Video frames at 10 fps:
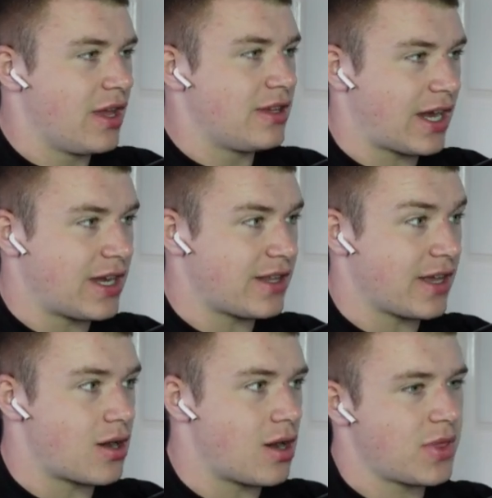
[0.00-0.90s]

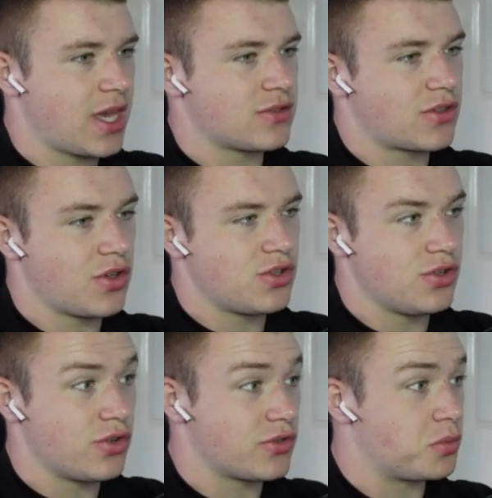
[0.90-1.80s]
tidying up the execution
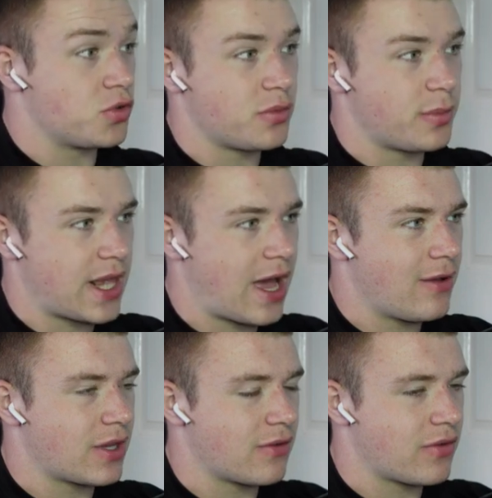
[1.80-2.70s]
you're supposed to be
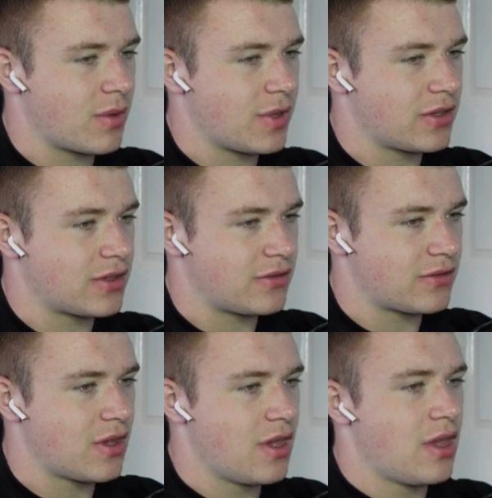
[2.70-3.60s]
having, if that makes sense.